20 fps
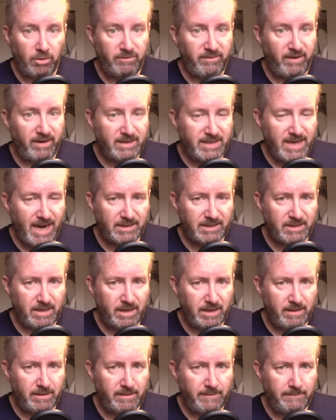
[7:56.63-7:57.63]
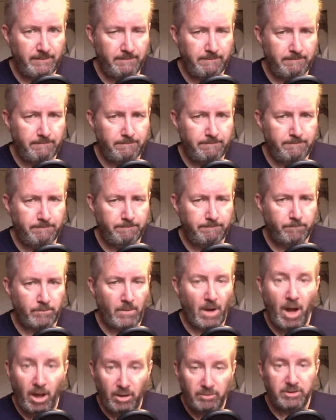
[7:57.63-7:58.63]
fantastic.
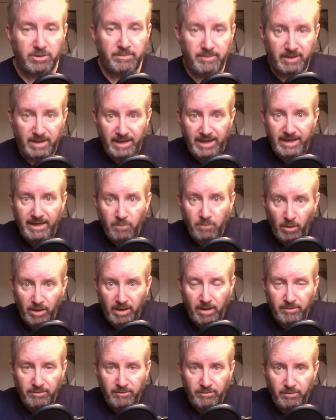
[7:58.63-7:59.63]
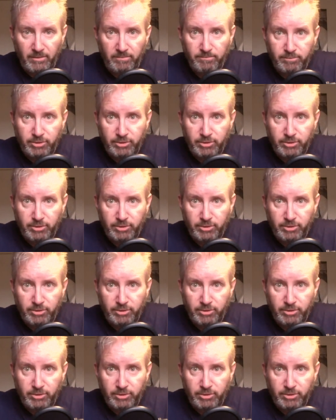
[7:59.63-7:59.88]
Ultimately, he'd want to go through,